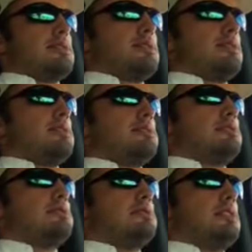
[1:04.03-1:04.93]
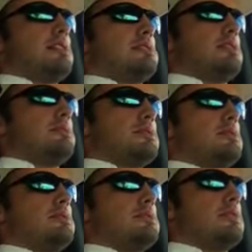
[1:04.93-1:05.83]
last time
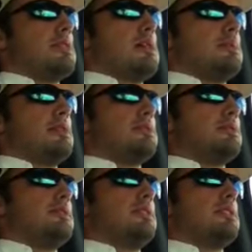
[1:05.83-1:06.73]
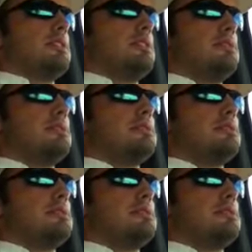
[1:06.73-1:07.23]
I made a real video.